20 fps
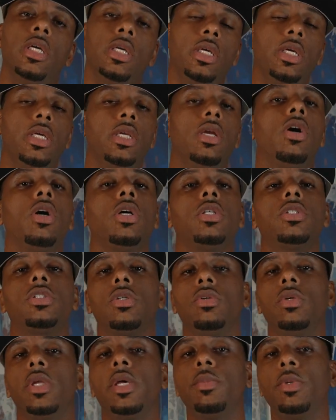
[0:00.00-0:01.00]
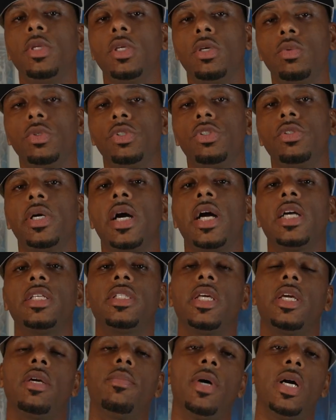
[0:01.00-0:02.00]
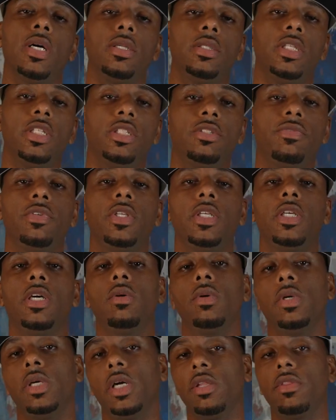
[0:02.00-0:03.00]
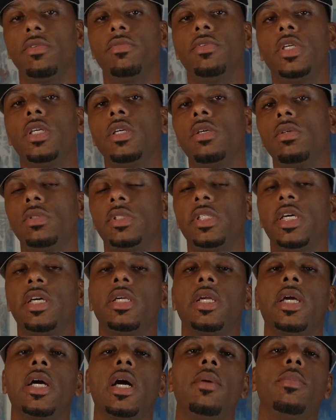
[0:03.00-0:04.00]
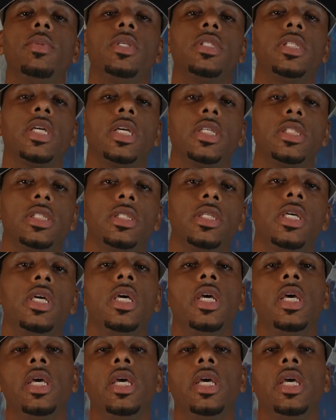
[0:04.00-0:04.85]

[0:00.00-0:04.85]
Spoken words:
And also let me know what you guys think about this video and other videos down in the comment section.